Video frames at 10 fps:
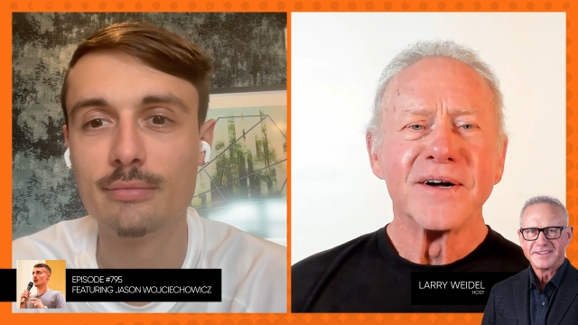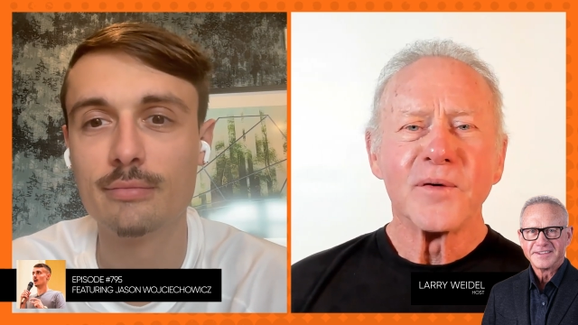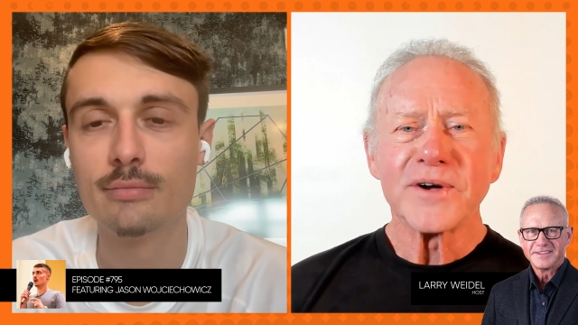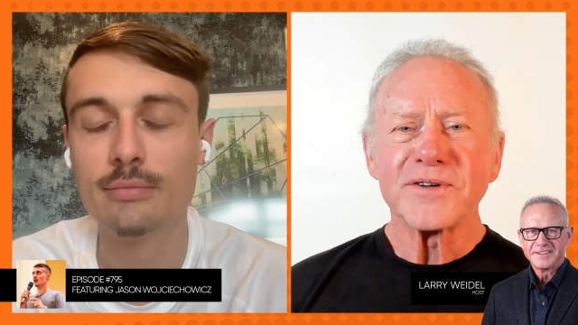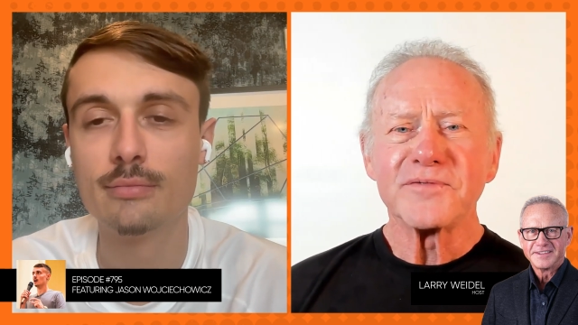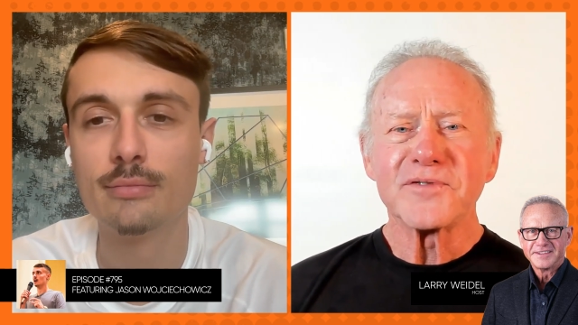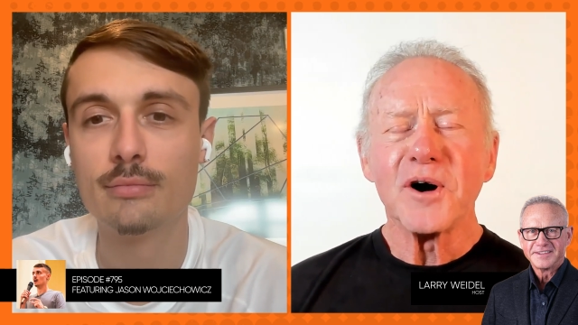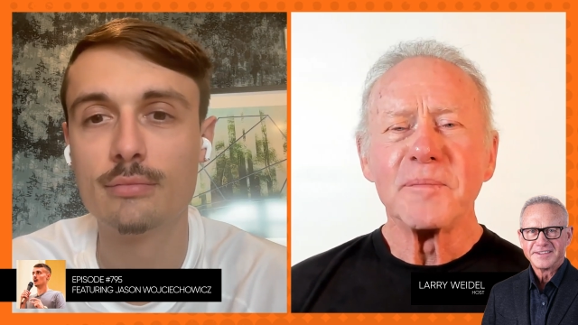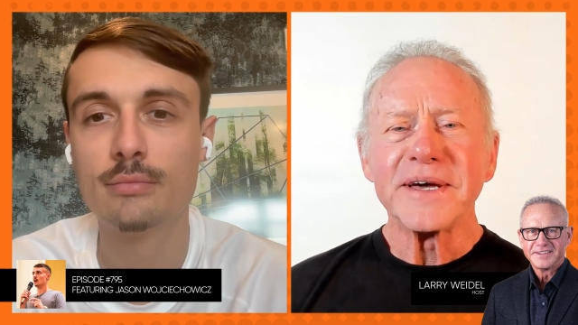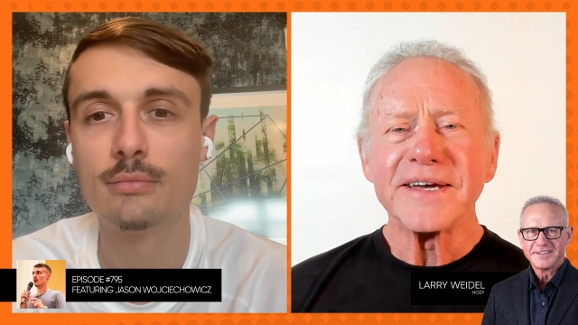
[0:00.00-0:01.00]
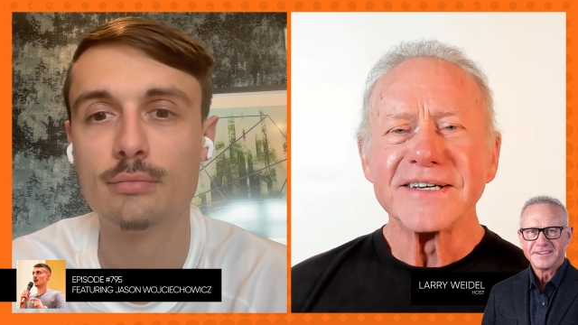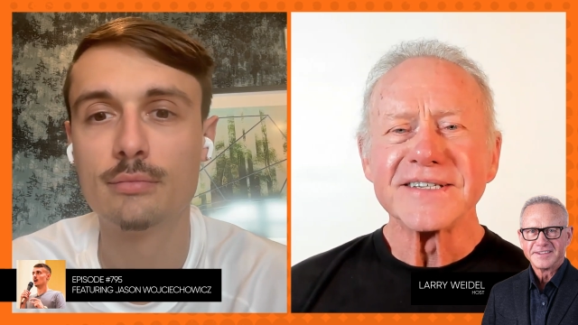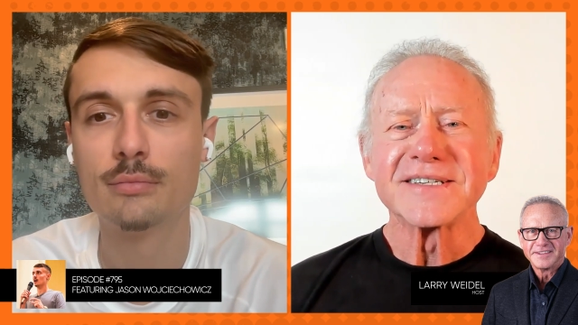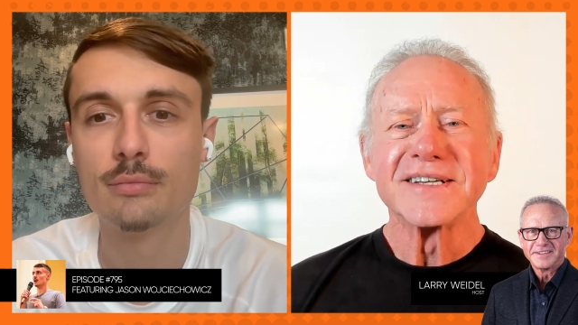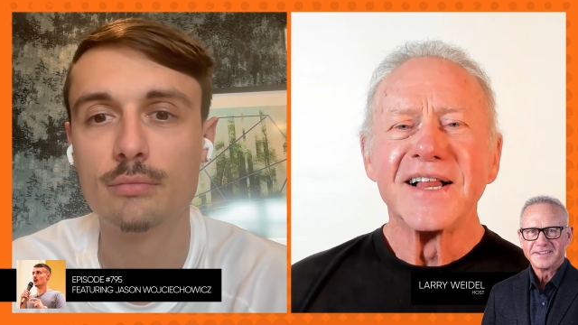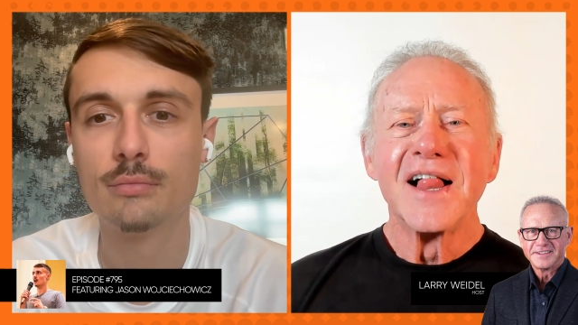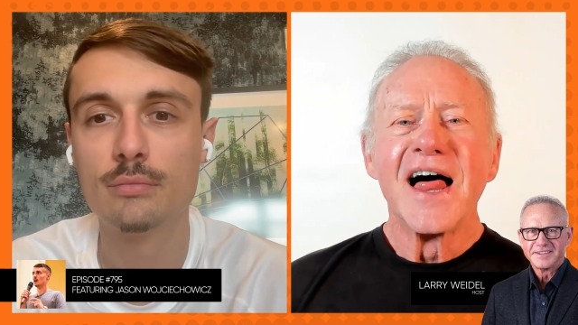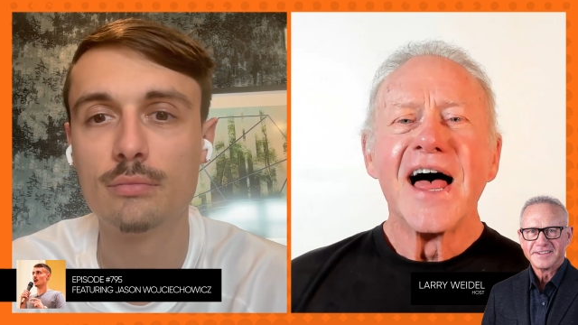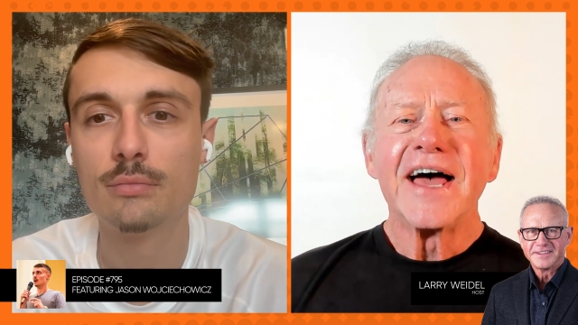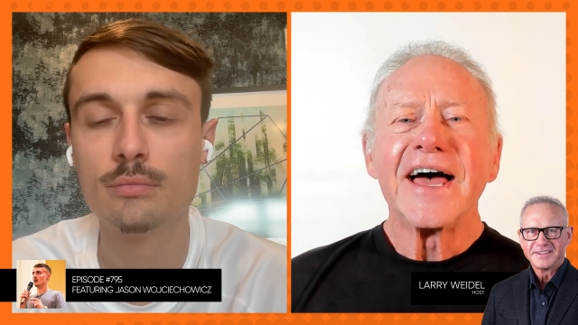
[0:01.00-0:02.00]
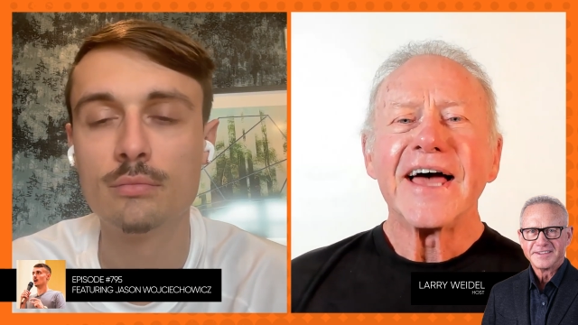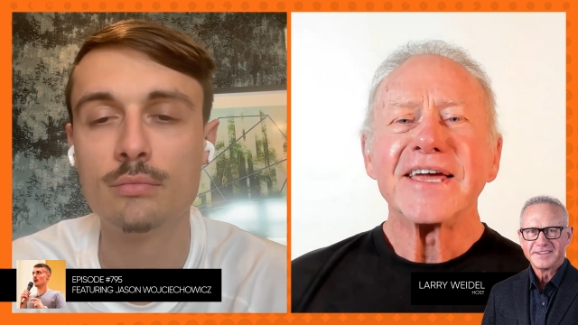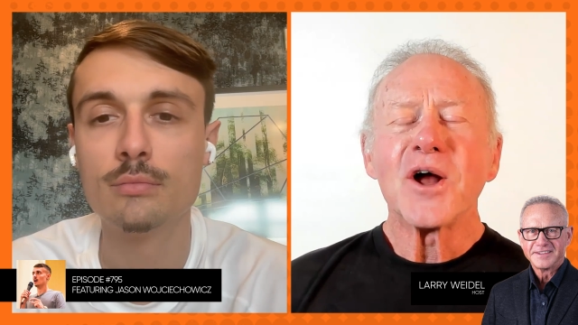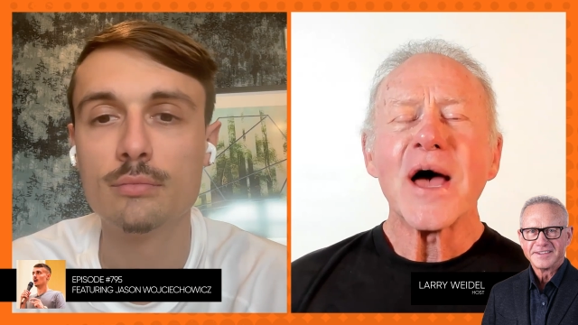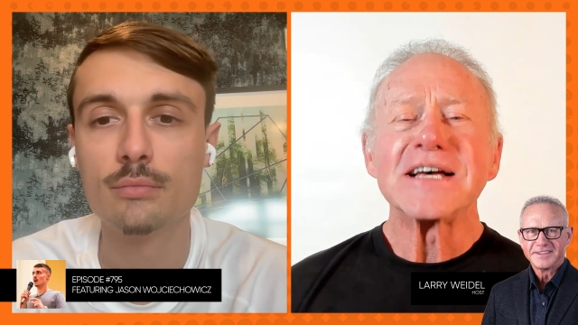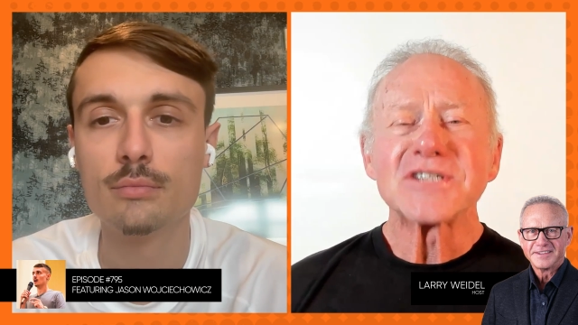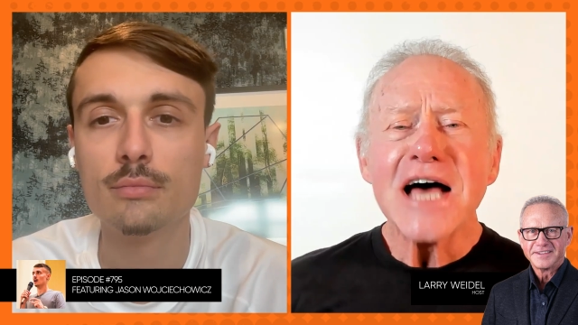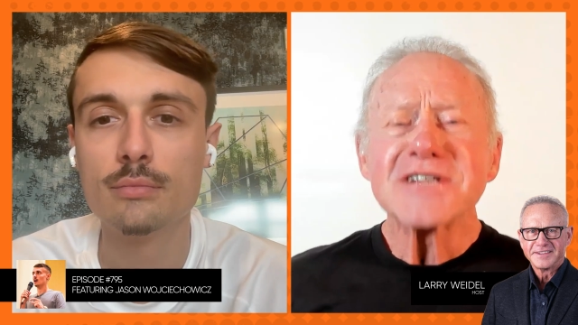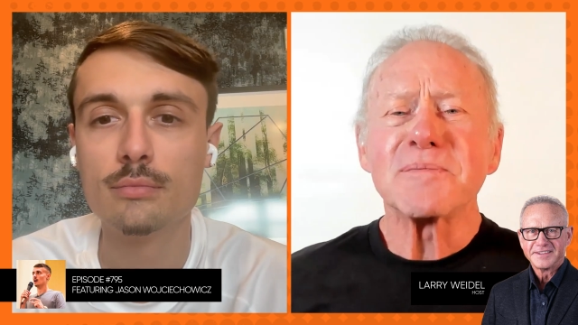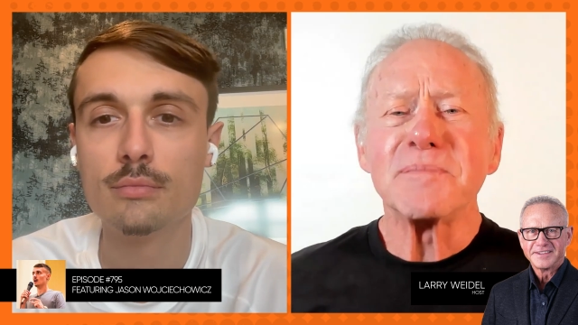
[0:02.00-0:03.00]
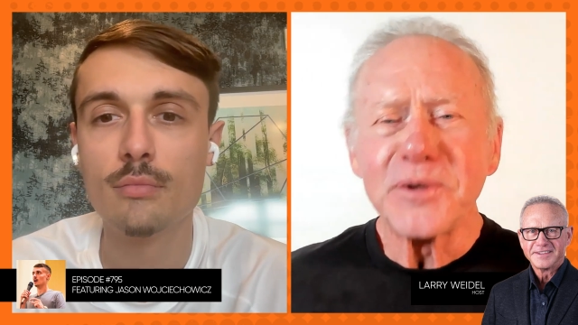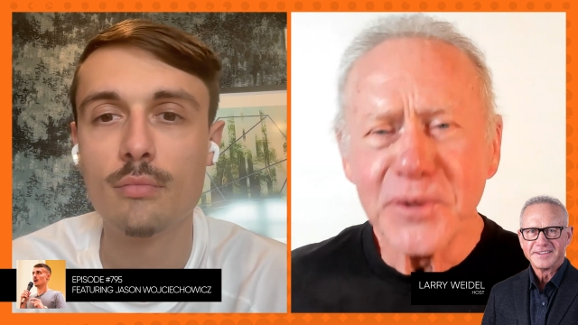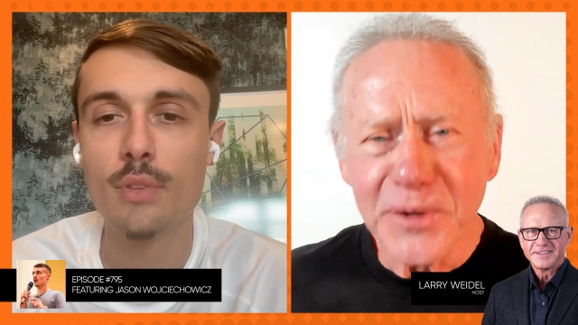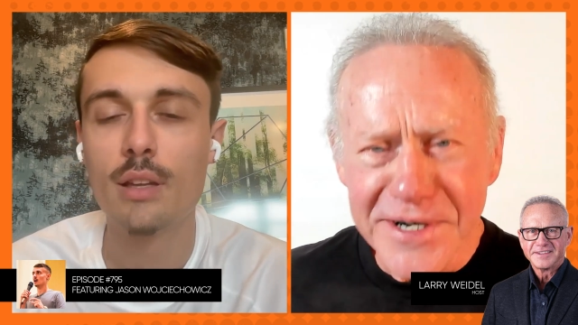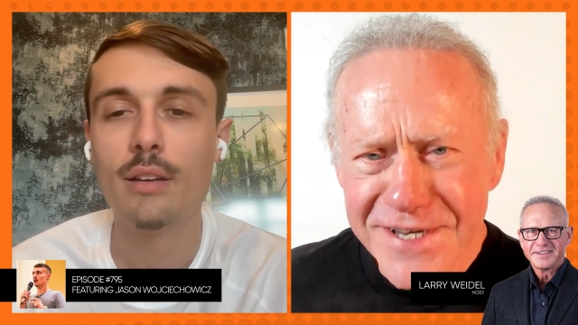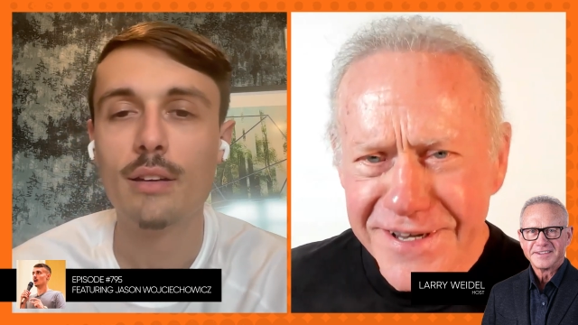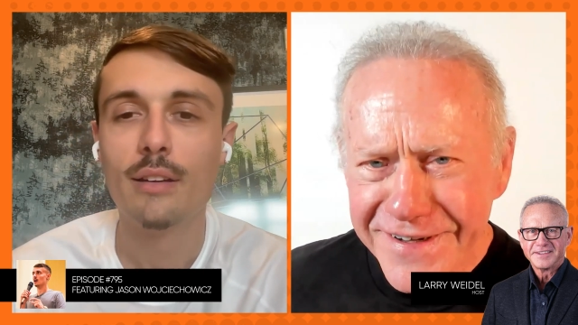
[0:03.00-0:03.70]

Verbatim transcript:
Speaker 1: what you've told me is, you know, as entrepreneurs,